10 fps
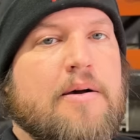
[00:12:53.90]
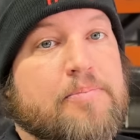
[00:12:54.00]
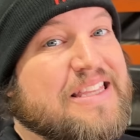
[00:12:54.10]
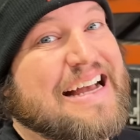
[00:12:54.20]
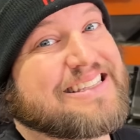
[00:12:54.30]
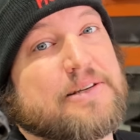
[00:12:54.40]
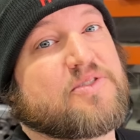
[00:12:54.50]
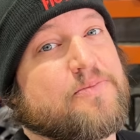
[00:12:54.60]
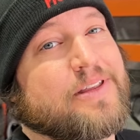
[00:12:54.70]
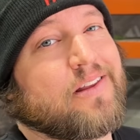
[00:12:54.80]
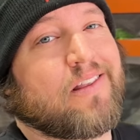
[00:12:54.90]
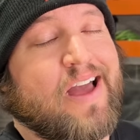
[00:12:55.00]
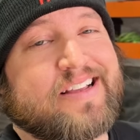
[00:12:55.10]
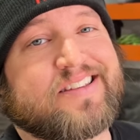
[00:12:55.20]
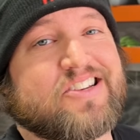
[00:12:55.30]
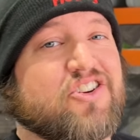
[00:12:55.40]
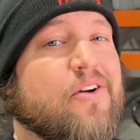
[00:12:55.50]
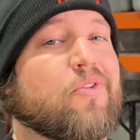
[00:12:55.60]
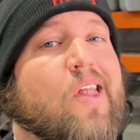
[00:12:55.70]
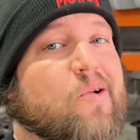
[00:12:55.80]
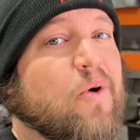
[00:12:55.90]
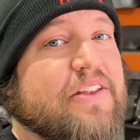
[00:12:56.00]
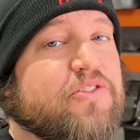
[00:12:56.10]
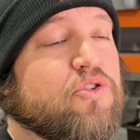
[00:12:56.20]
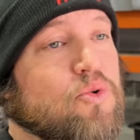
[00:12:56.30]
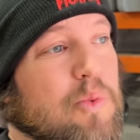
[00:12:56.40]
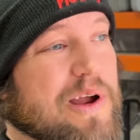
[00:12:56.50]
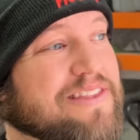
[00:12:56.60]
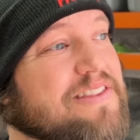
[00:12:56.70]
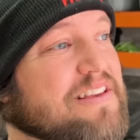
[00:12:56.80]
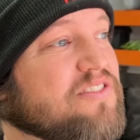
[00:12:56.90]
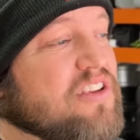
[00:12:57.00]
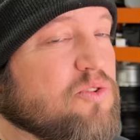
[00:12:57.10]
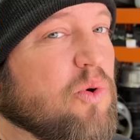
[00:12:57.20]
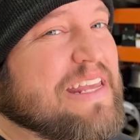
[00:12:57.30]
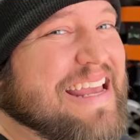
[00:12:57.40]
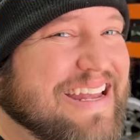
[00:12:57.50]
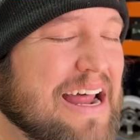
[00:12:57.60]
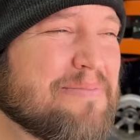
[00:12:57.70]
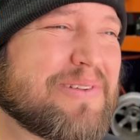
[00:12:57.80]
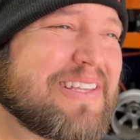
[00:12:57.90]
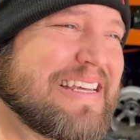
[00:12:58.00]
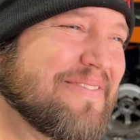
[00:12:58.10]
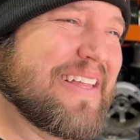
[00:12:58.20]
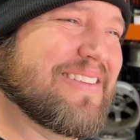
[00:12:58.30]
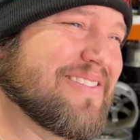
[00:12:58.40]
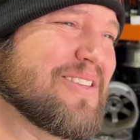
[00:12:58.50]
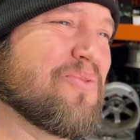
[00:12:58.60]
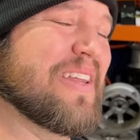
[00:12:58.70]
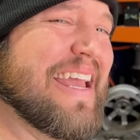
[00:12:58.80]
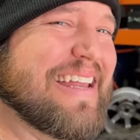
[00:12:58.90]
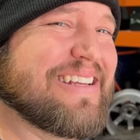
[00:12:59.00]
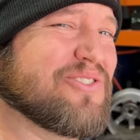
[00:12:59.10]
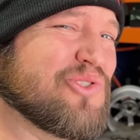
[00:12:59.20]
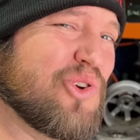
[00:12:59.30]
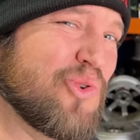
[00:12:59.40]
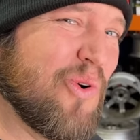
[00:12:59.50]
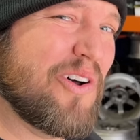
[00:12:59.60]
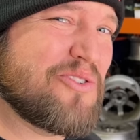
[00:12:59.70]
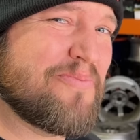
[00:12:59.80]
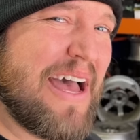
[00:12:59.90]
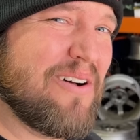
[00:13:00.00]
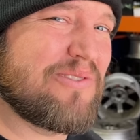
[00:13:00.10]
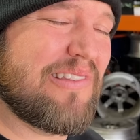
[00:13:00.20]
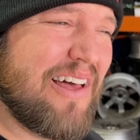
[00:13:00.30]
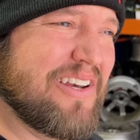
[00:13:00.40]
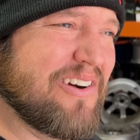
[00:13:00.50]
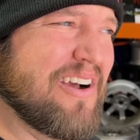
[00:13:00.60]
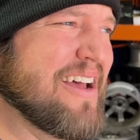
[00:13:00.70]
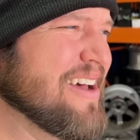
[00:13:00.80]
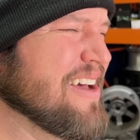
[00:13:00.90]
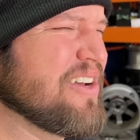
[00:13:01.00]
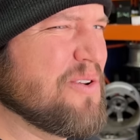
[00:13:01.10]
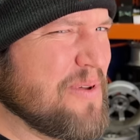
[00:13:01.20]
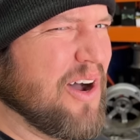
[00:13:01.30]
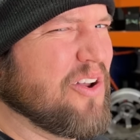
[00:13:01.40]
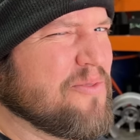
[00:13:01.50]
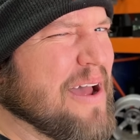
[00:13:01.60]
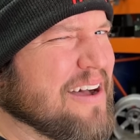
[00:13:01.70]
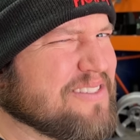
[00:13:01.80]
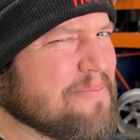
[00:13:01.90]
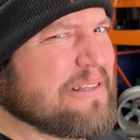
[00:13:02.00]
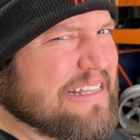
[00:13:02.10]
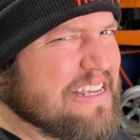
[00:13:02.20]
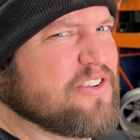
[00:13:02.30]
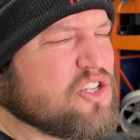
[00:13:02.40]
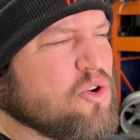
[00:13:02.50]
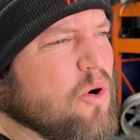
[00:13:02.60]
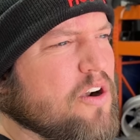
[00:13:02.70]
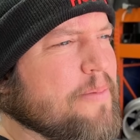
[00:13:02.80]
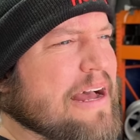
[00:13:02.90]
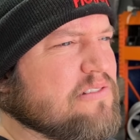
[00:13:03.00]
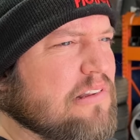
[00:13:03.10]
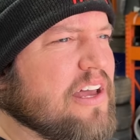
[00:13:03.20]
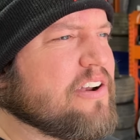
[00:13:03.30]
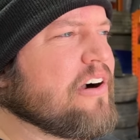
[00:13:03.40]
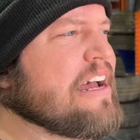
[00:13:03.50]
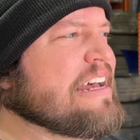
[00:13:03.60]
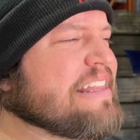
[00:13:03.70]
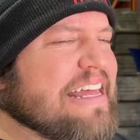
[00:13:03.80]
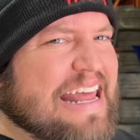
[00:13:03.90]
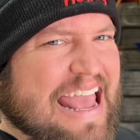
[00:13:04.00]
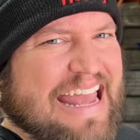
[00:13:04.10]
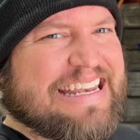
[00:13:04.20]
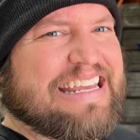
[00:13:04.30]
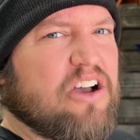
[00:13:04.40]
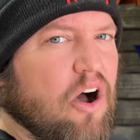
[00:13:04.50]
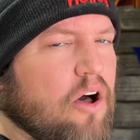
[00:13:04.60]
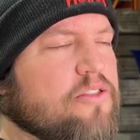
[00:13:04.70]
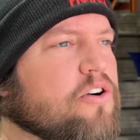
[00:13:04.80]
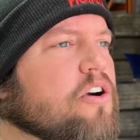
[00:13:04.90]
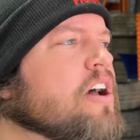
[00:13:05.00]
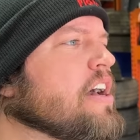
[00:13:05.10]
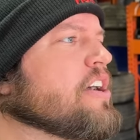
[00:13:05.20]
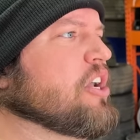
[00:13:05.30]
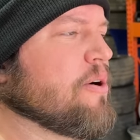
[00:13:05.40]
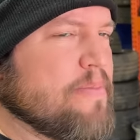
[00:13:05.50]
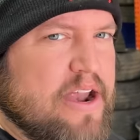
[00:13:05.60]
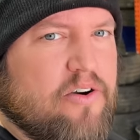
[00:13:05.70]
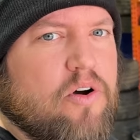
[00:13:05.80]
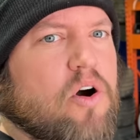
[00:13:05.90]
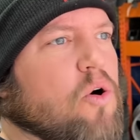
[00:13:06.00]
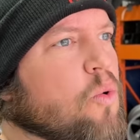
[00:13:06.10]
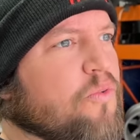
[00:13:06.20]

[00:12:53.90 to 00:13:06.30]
But that seems to be the lengths that Chevrolet went to with this Z28. I believe that the Z28 is 200 pounds lighter. Could be 100 pounds. I believe it's 200 pounds lighter than any other Camaro